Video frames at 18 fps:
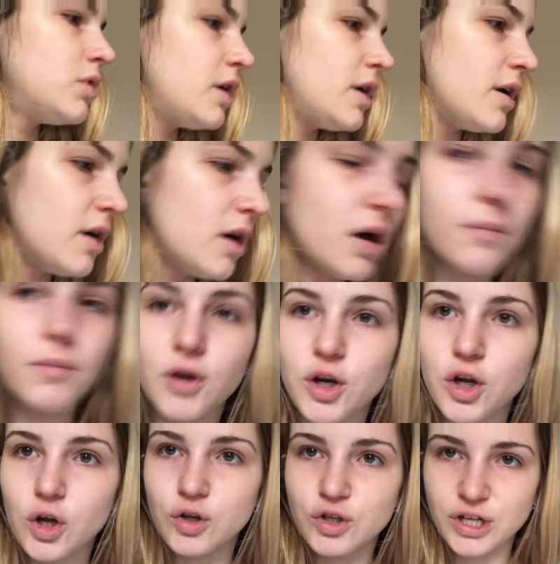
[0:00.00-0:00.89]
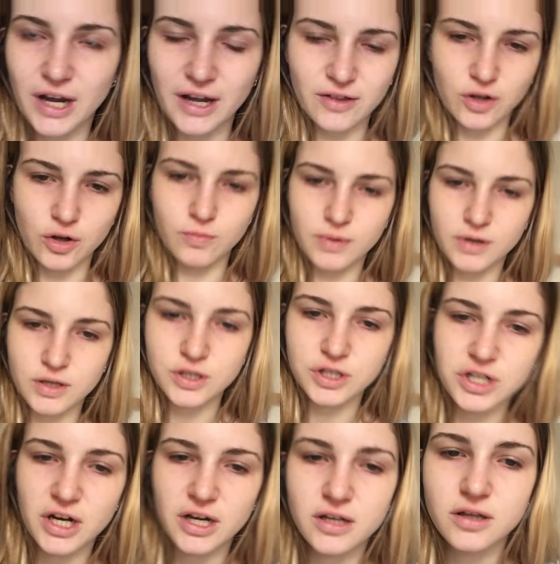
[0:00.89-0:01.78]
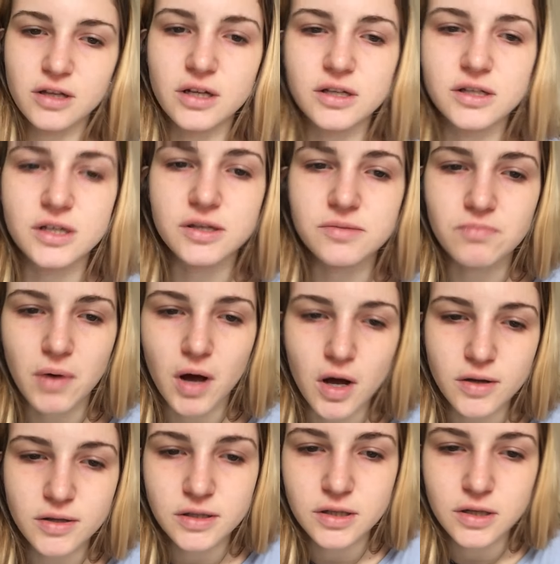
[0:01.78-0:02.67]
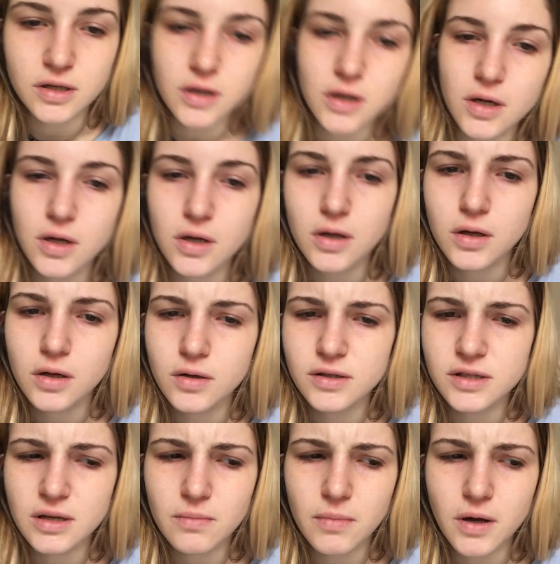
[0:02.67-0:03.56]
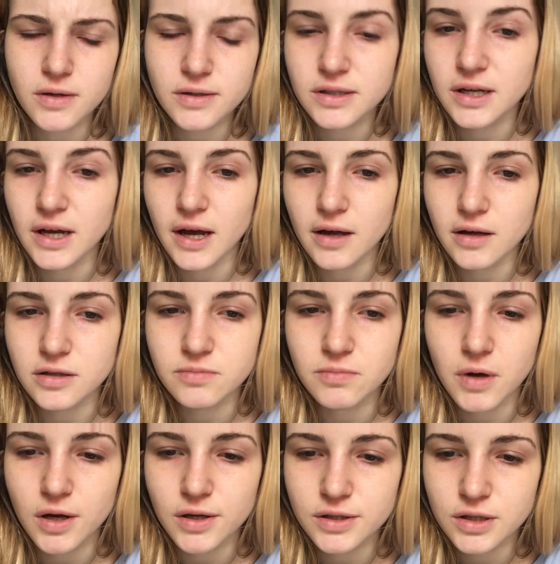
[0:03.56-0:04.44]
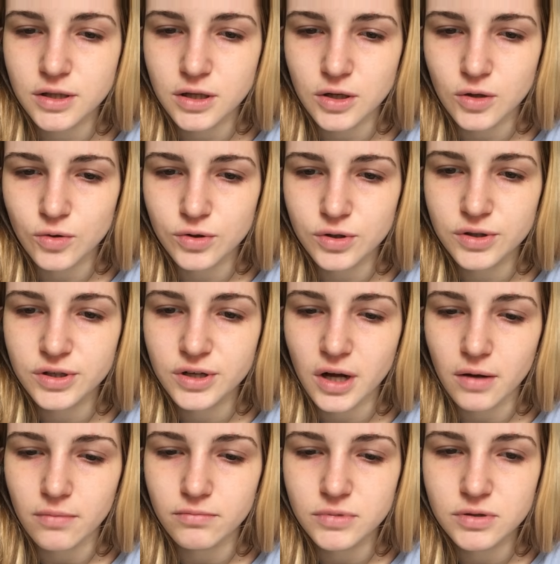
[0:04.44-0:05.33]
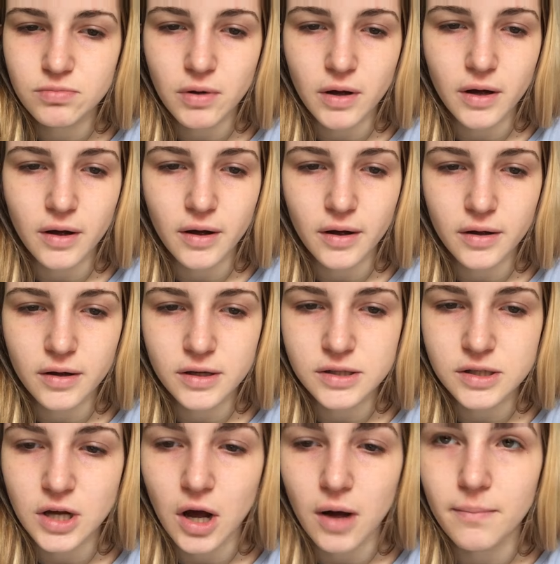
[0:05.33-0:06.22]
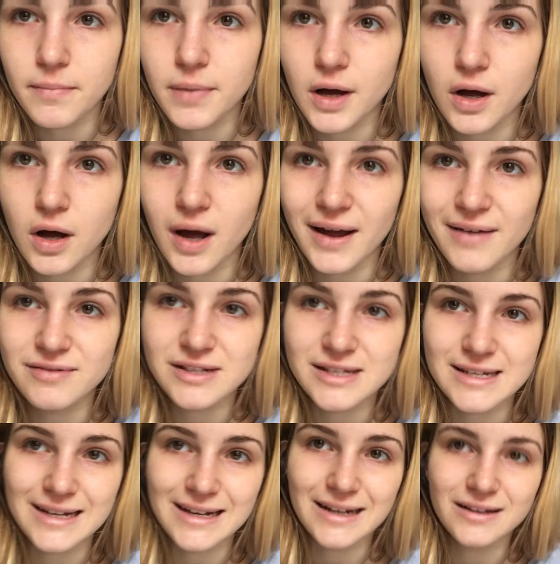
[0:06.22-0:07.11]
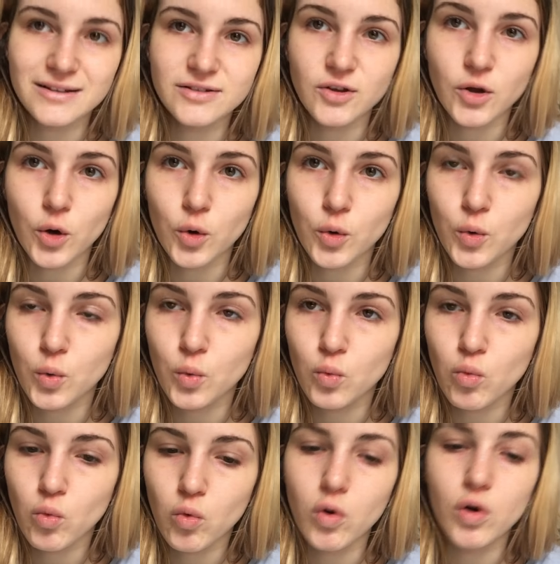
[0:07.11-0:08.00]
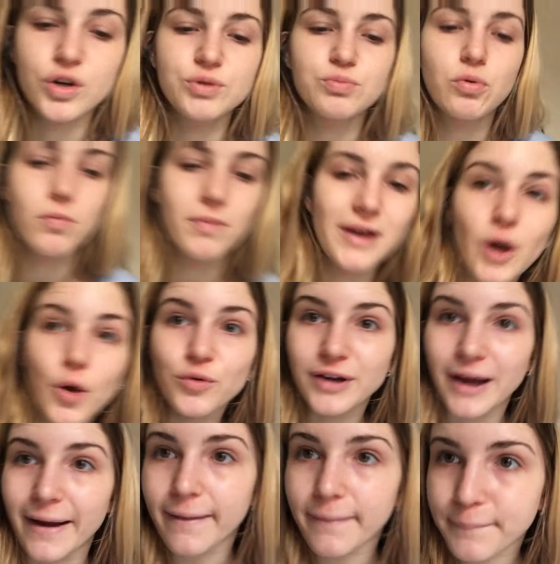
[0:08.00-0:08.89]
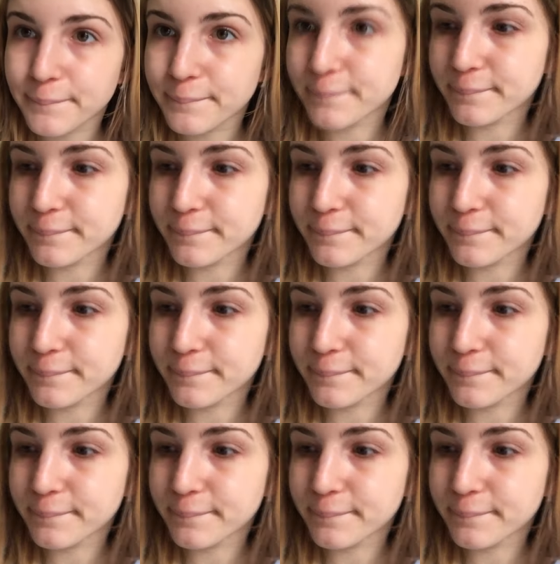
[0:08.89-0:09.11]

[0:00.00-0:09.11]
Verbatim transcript: Yeah, I'm going to go check though, because Jack thinks his mask... Is it a mask? Yeah, his mask that he ordered has come, but I haven't seen it, so I should probably go check.